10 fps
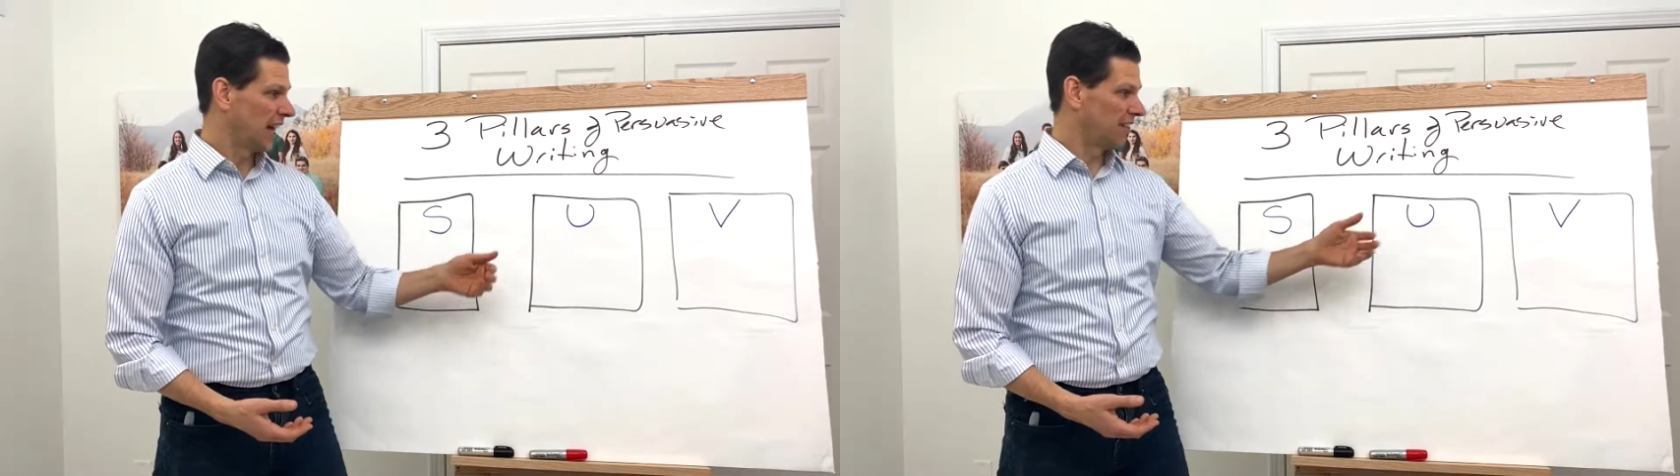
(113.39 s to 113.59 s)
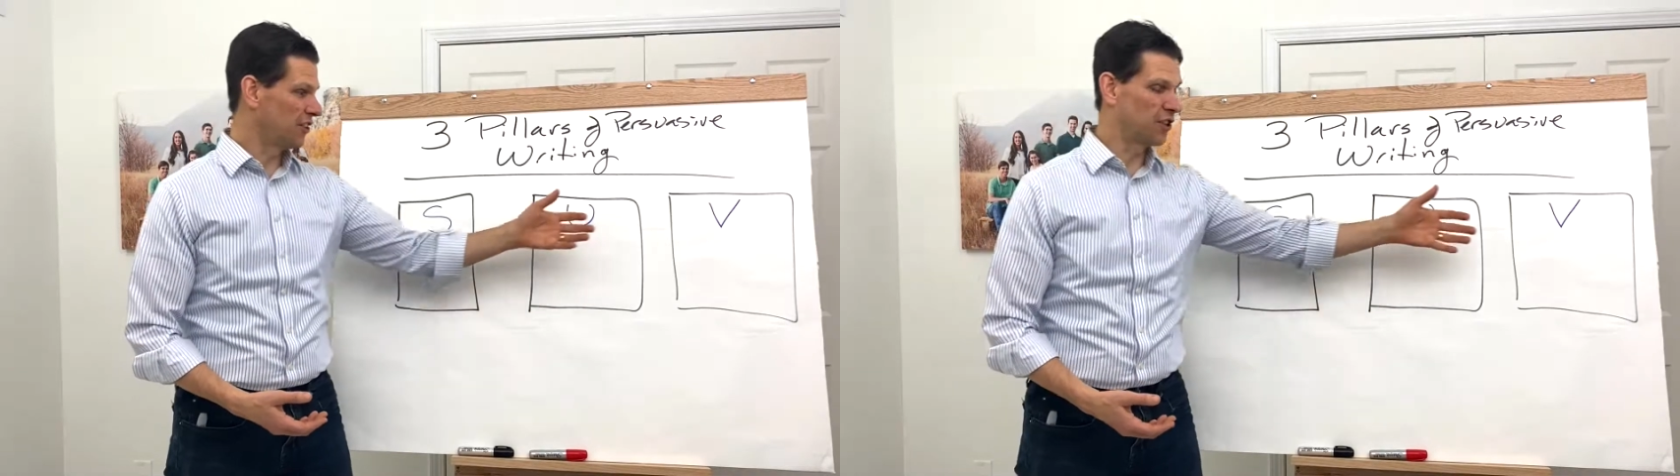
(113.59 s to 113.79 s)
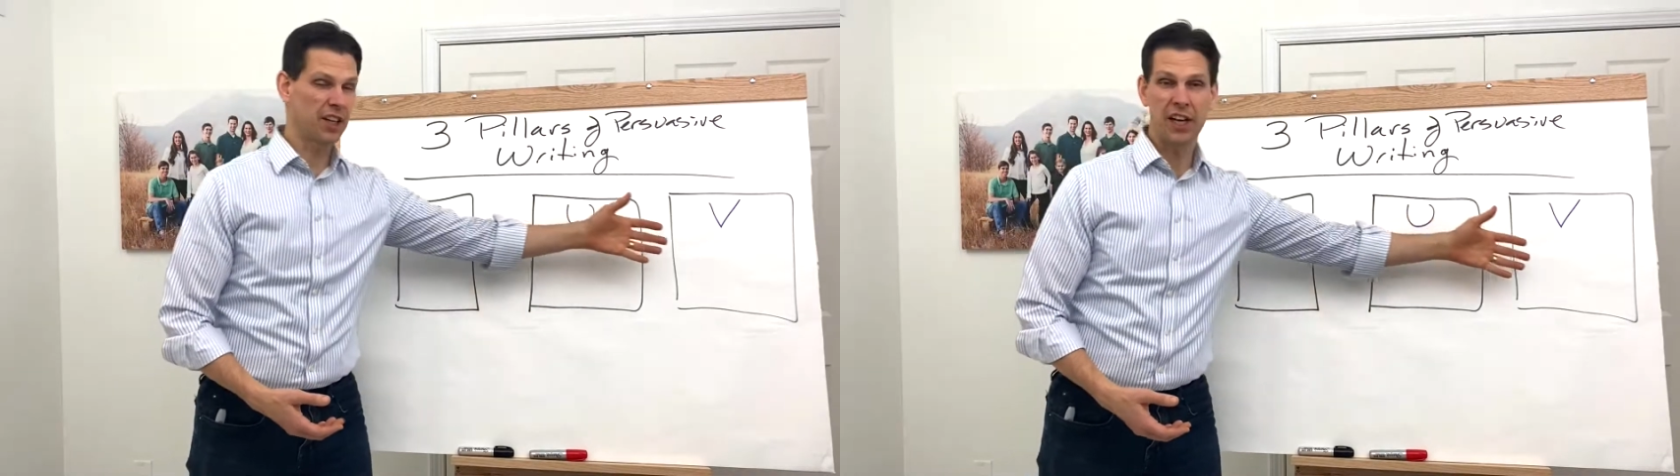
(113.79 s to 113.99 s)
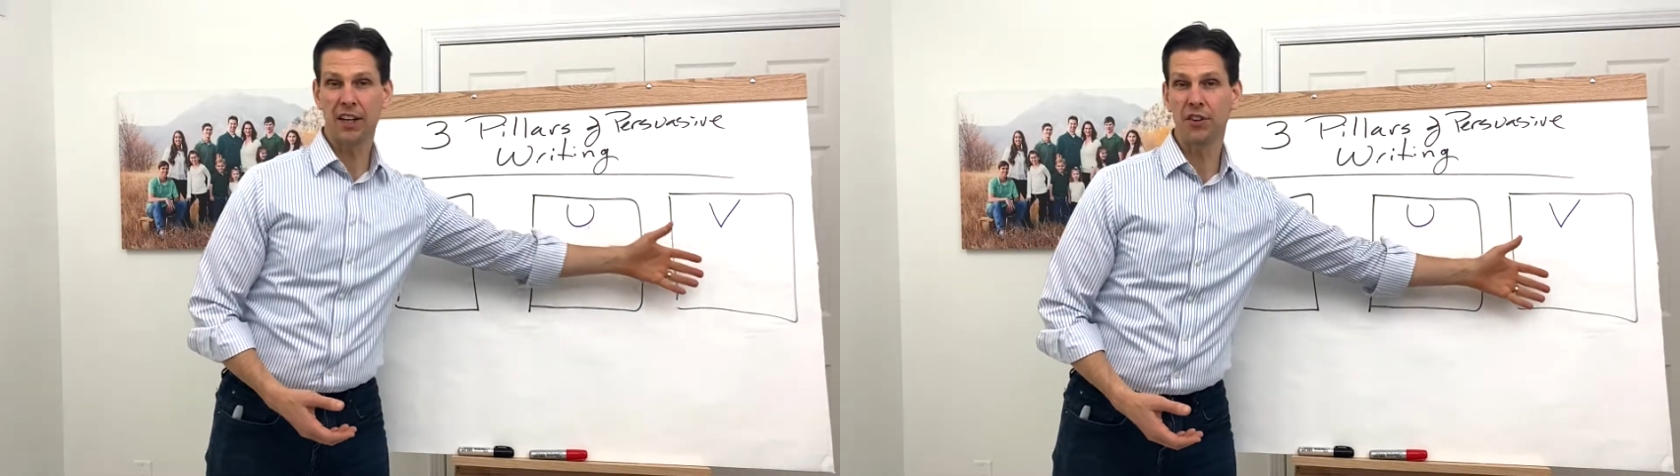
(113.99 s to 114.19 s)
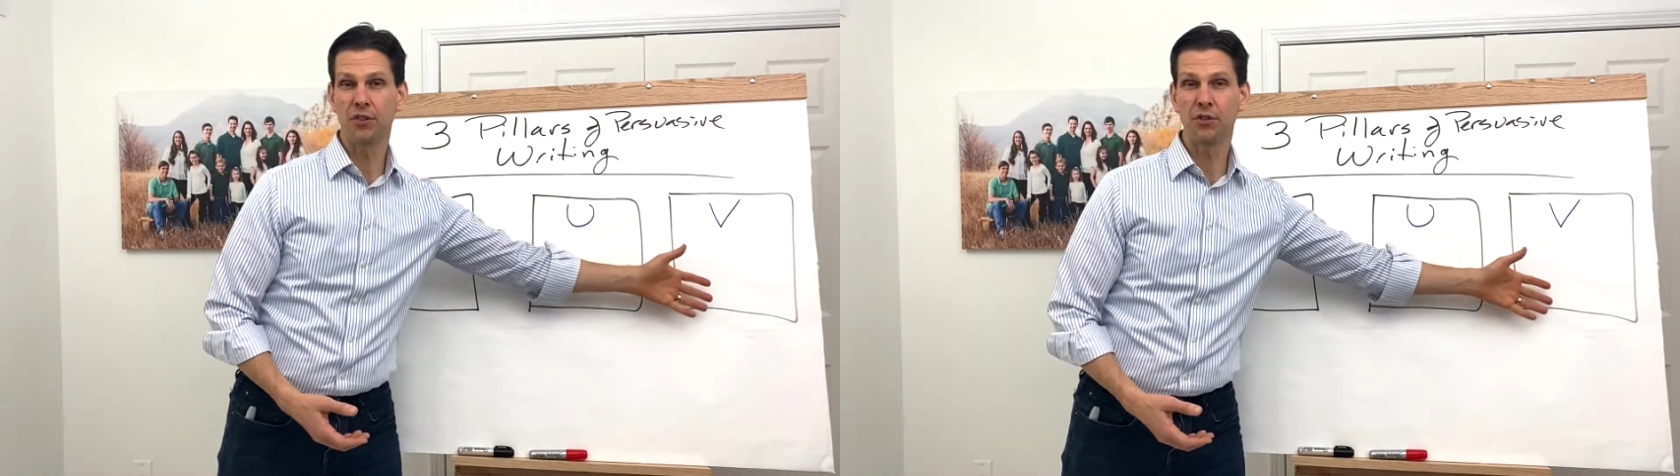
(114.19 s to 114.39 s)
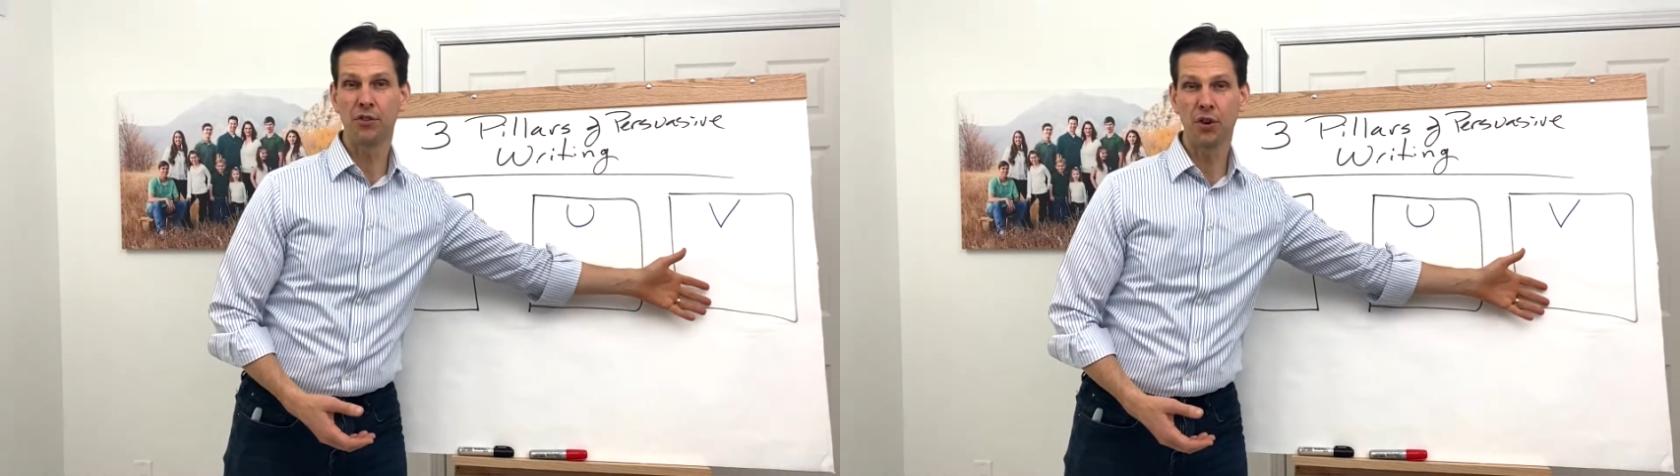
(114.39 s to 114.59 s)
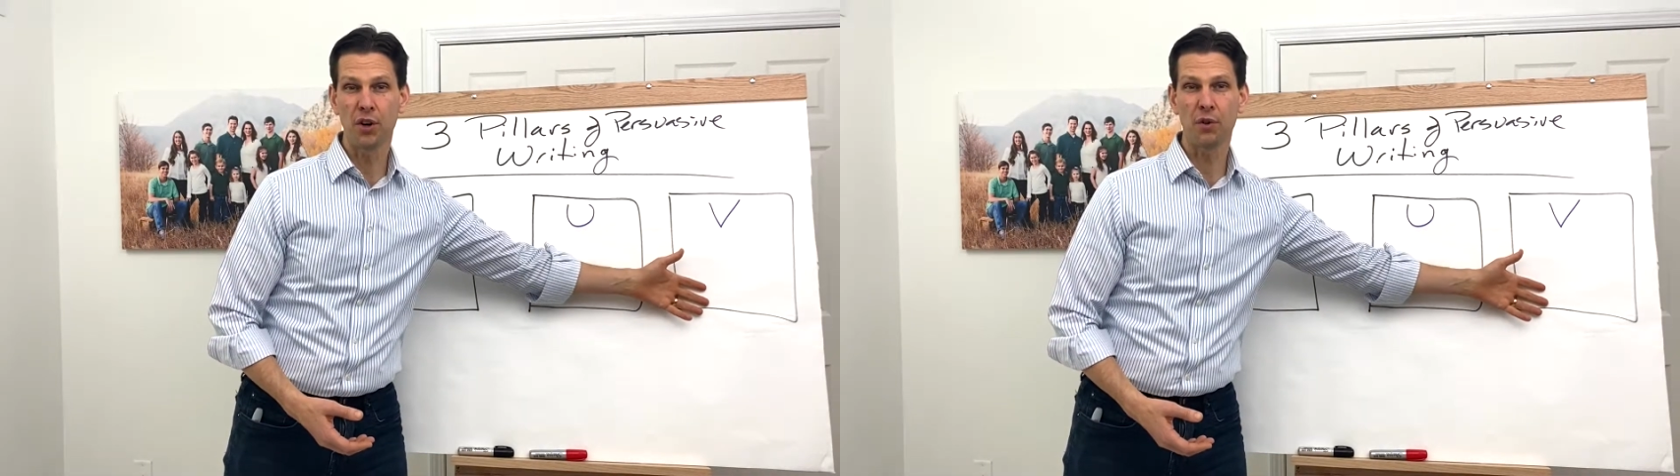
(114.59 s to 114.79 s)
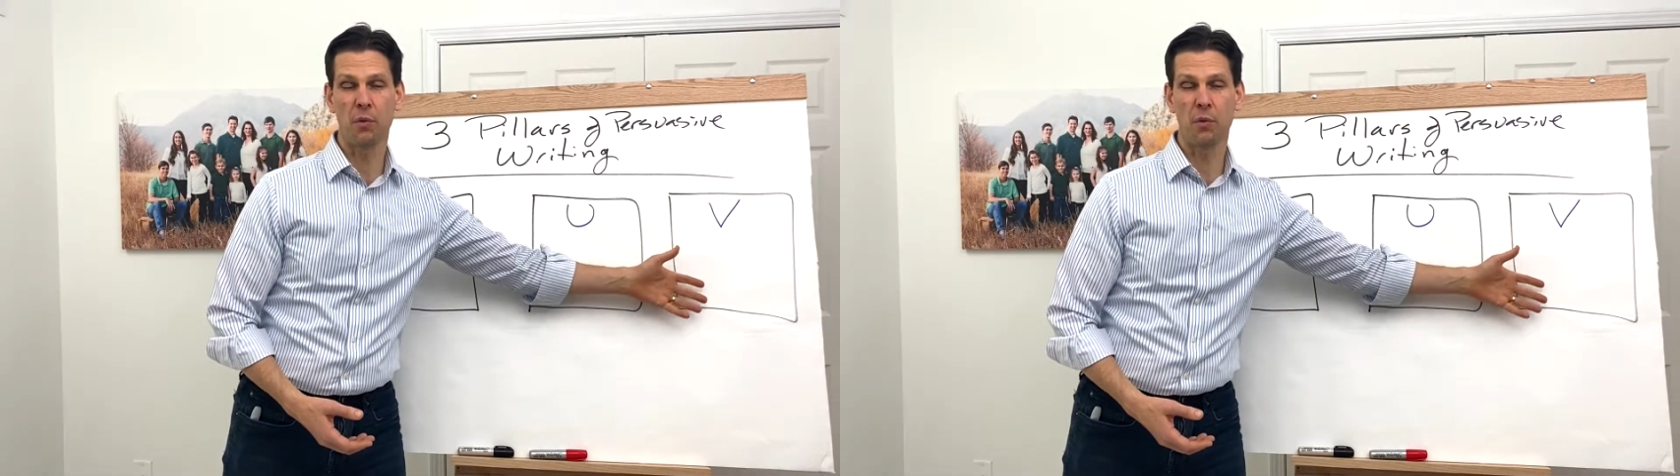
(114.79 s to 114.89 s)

And then you could take the third